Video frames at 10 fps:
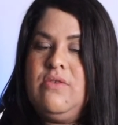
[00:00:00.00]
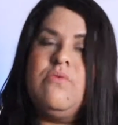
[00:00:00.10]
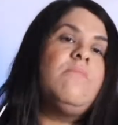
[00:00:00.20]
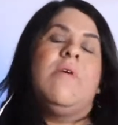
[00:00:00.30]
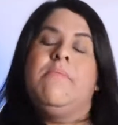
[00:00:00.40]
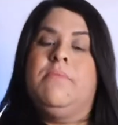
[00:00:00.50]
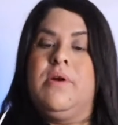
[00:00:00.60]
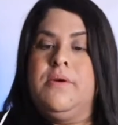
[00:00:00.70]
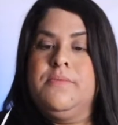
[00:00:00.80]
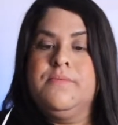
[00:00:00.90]

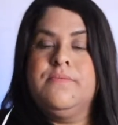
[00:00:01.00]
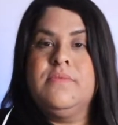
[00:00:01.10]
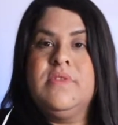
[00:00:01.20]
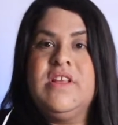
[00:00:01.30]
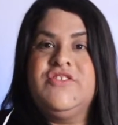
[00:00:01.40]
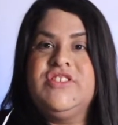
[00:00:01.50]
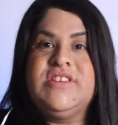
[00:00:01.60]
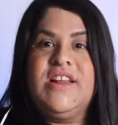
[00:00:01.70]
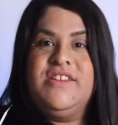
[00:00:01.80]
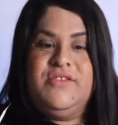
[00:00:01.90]
Remember, let's
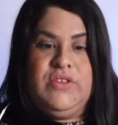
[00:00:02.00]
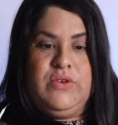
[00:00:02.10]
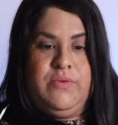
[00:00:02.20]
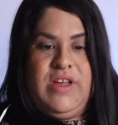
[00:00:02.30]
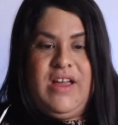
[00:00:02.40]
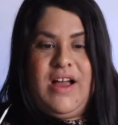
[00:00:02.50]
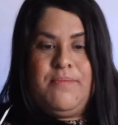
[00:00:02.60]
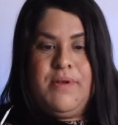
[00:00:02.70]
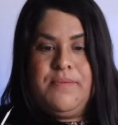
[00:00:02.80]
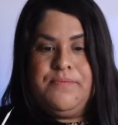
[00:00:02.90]
just kind of do a little recap.